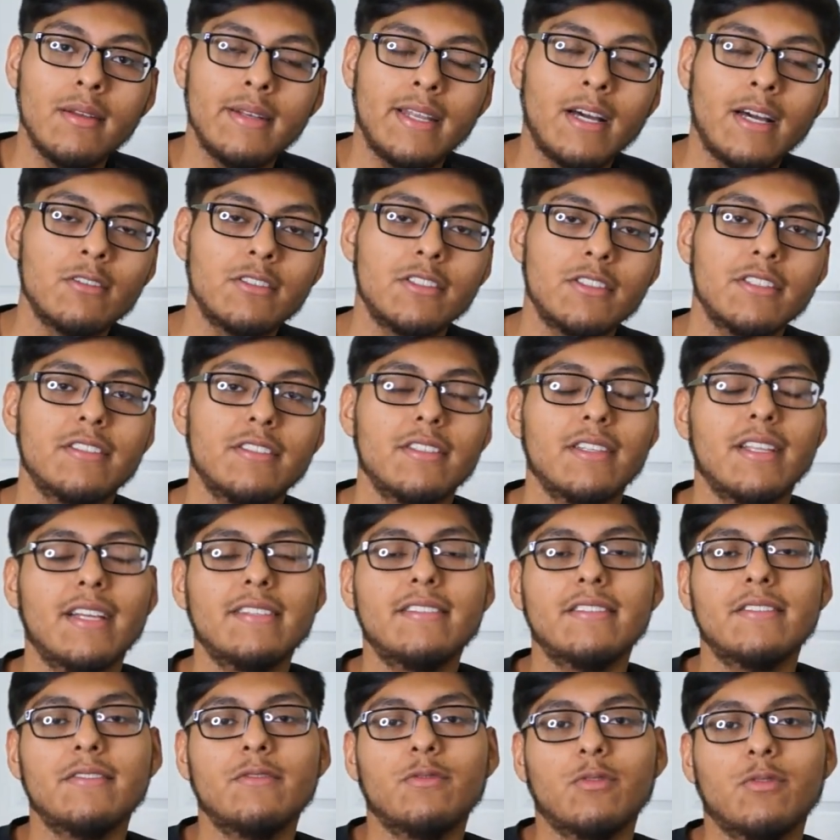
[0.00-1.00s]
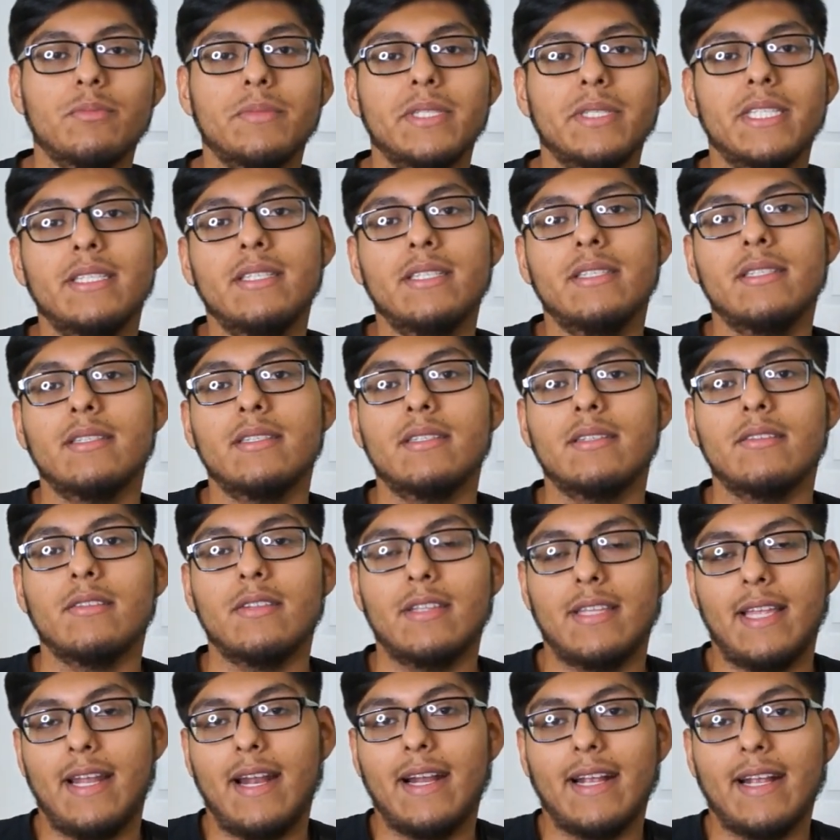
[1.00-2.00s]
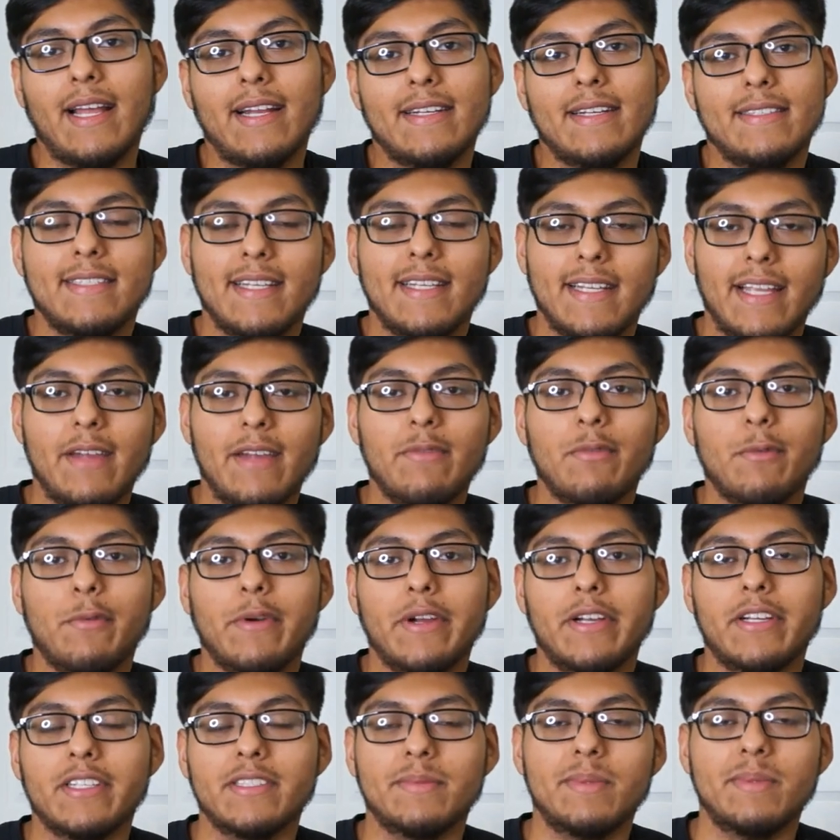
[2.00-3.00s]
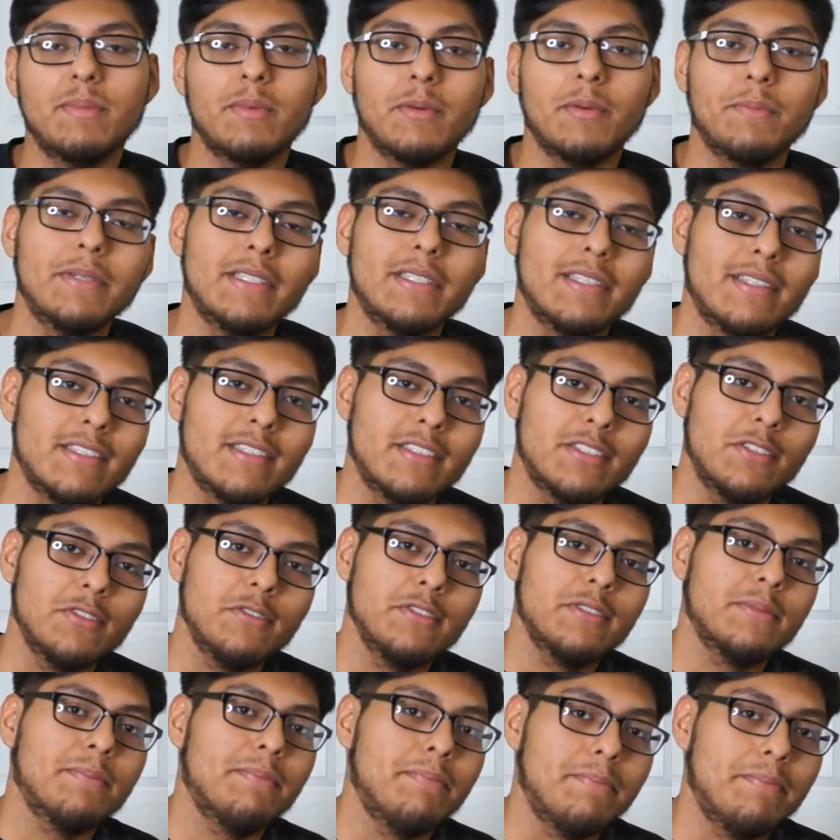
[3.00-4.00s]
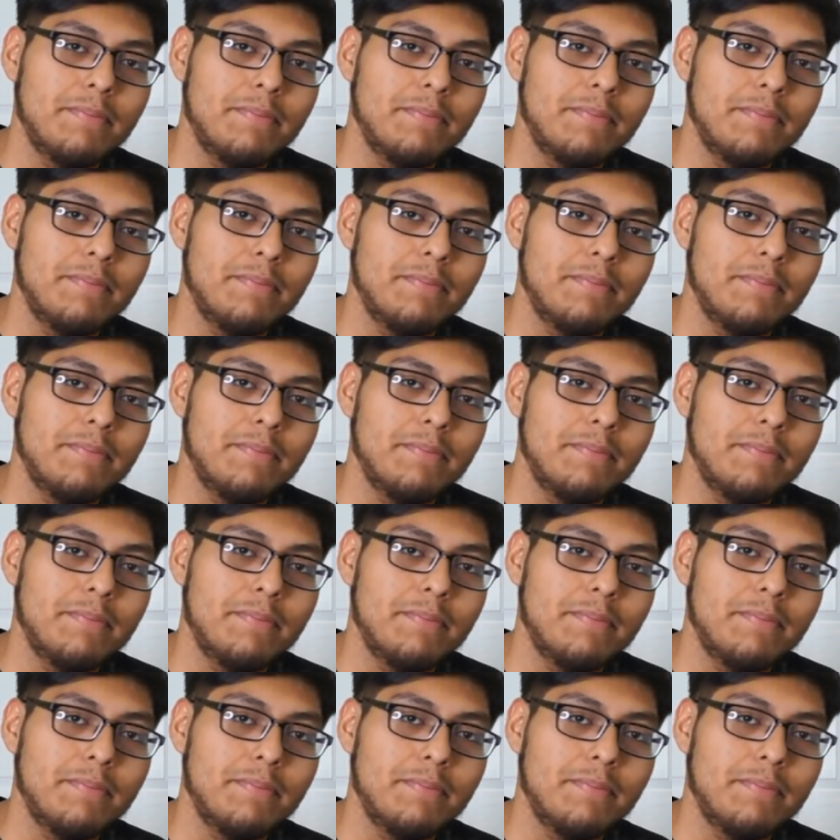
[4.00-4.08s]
that was just a lesson for me that I gotta check everywhere, because people put the shoes